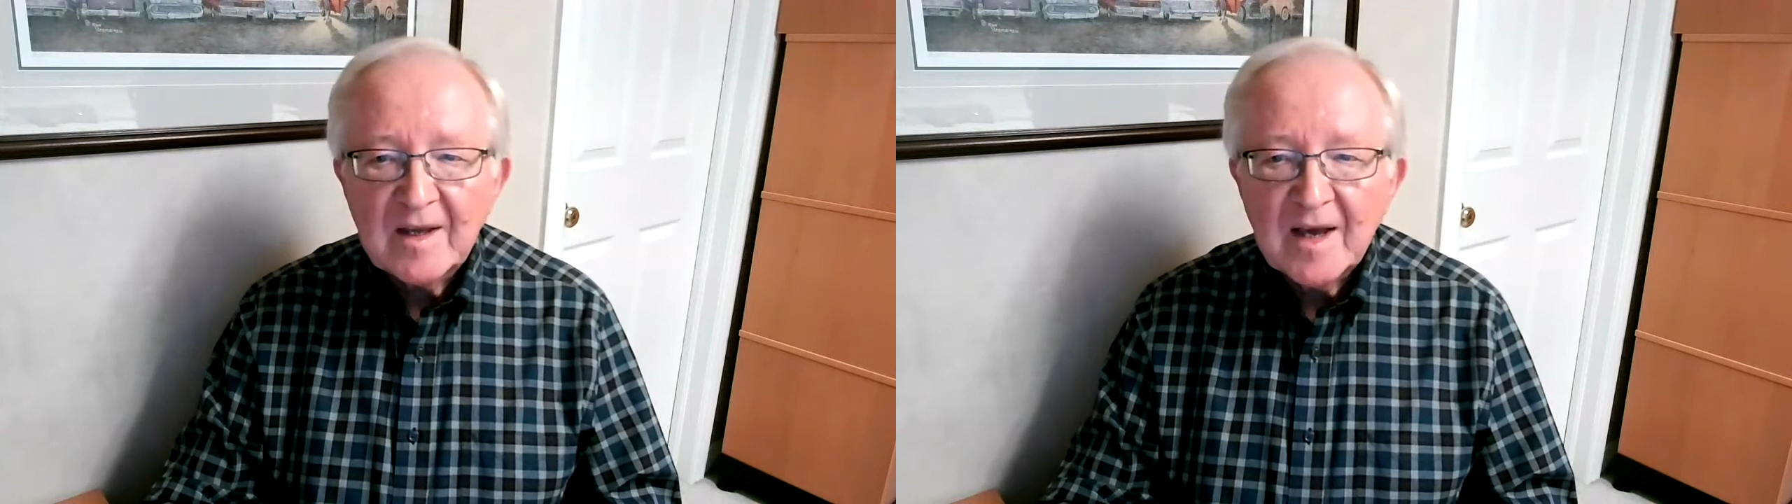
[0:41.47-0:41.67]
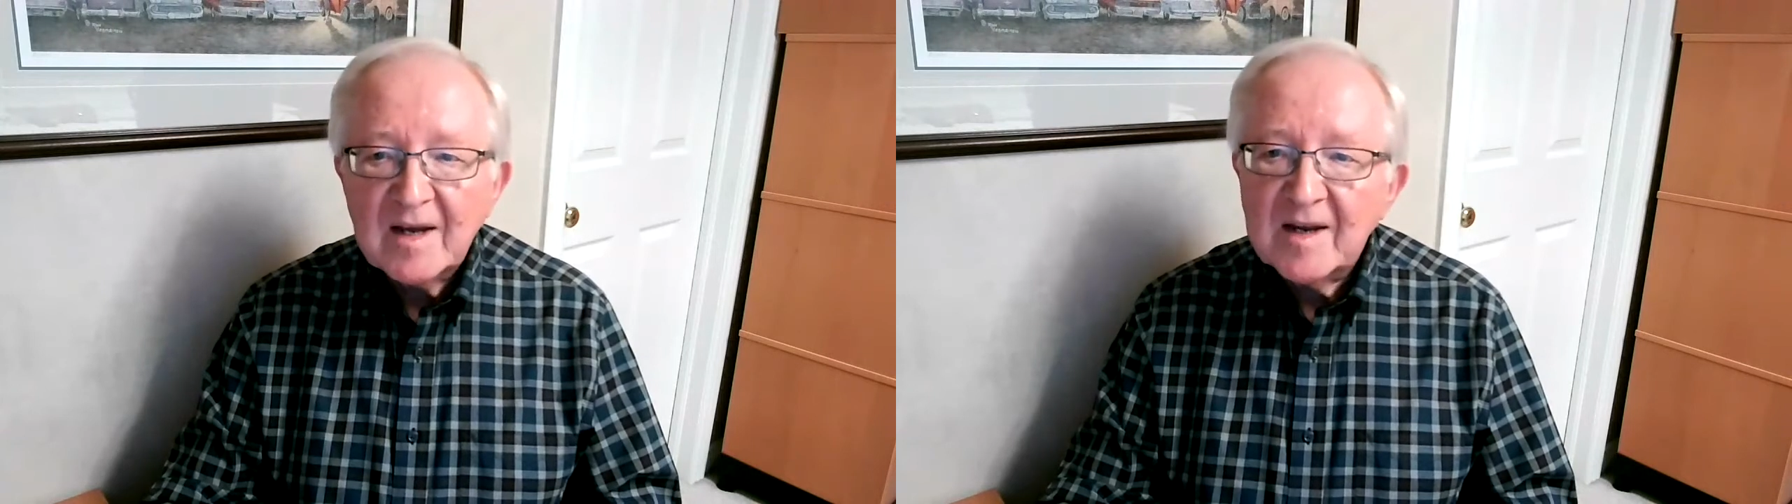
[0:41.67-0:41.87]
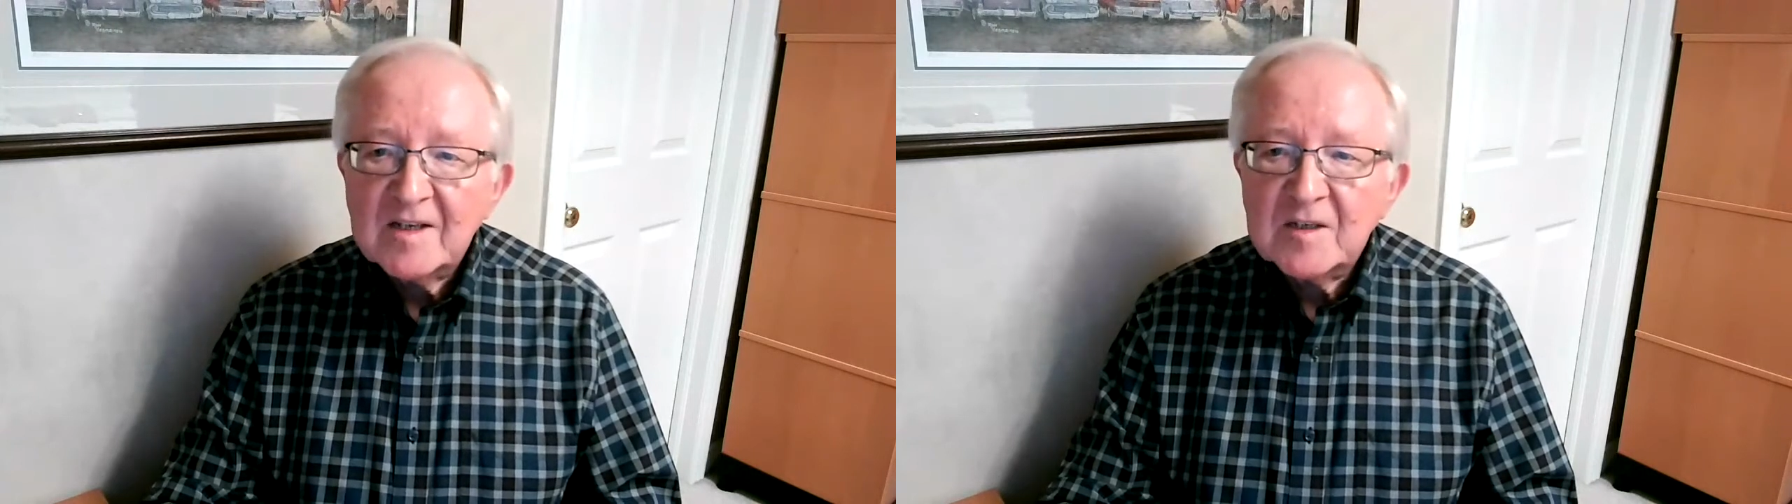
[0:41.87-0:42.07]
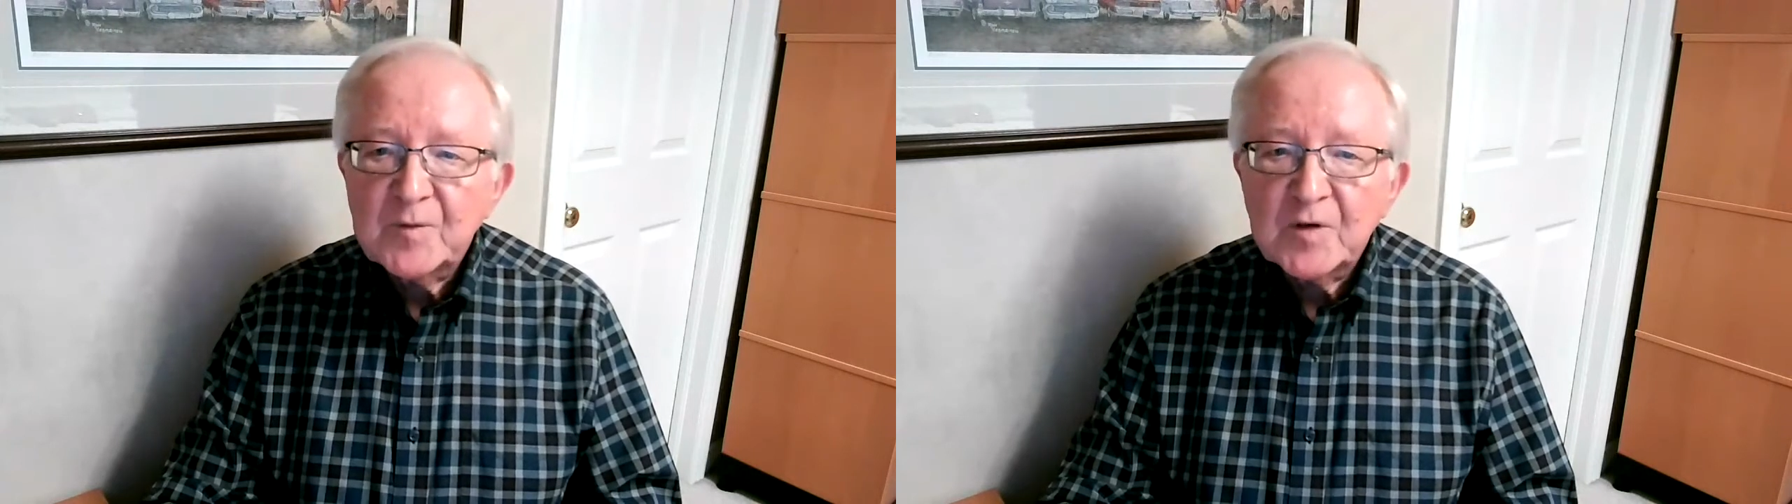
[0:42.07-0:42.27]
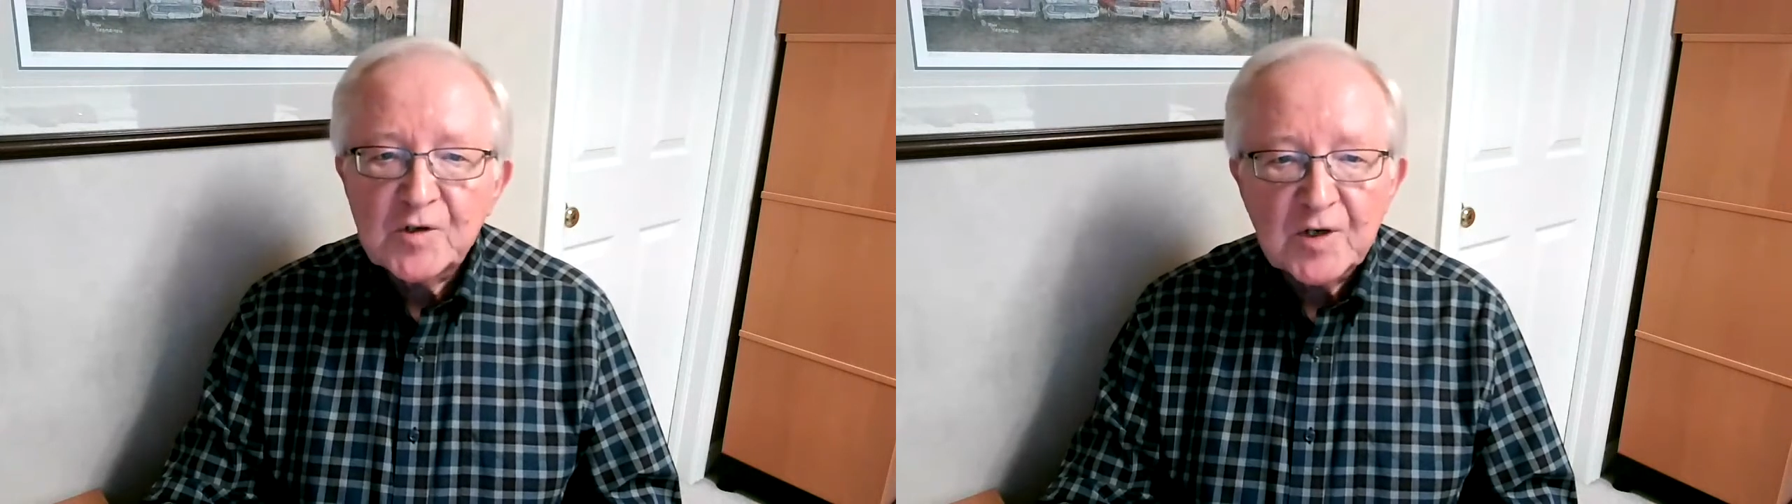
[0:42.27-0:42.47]
and asked him
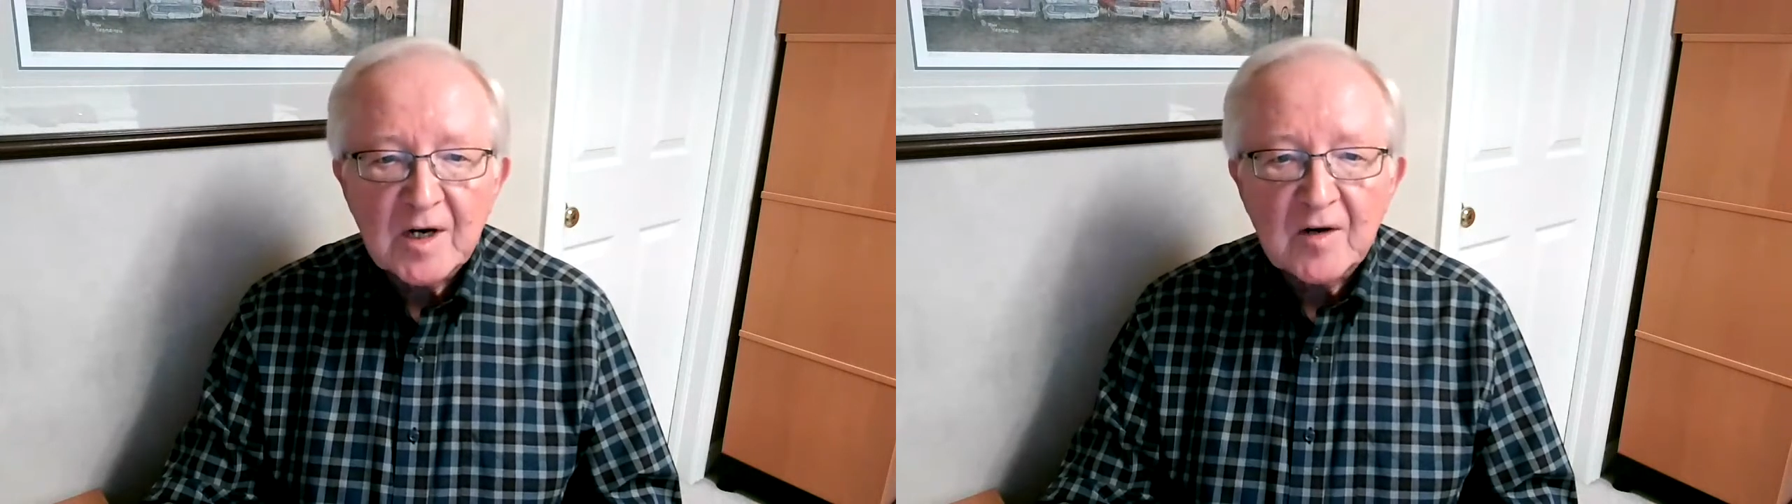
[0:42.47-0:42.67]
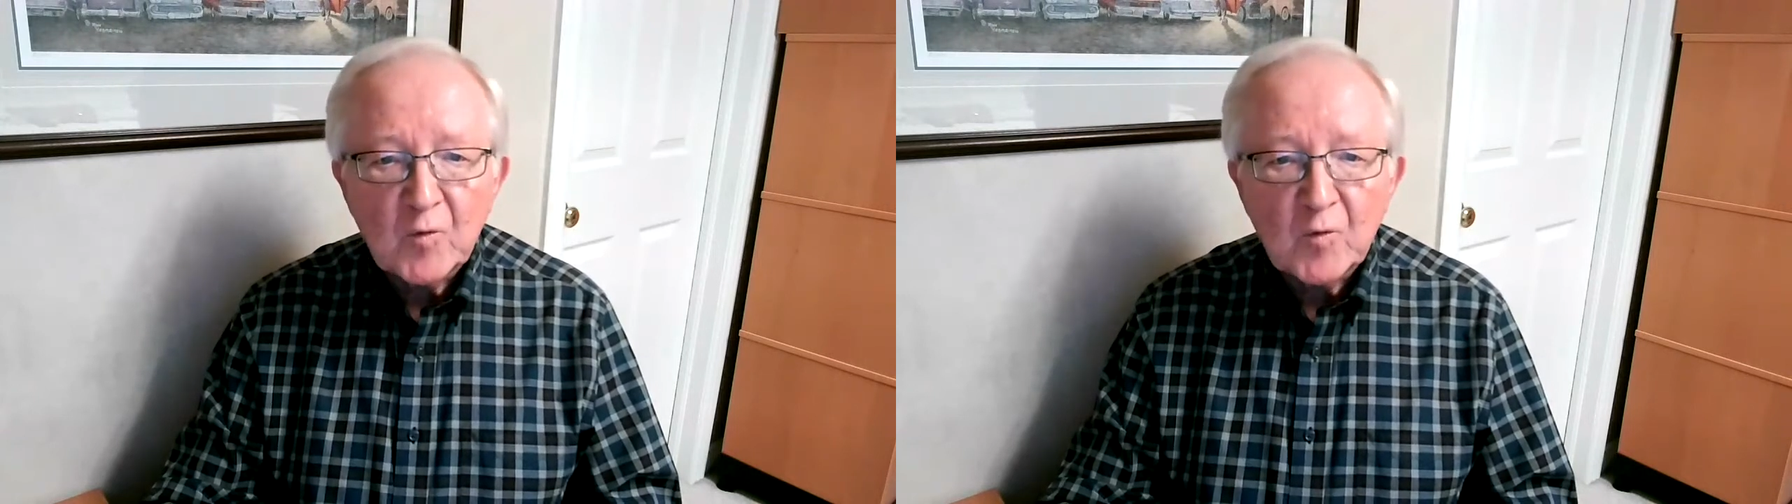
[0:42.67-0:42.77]
to share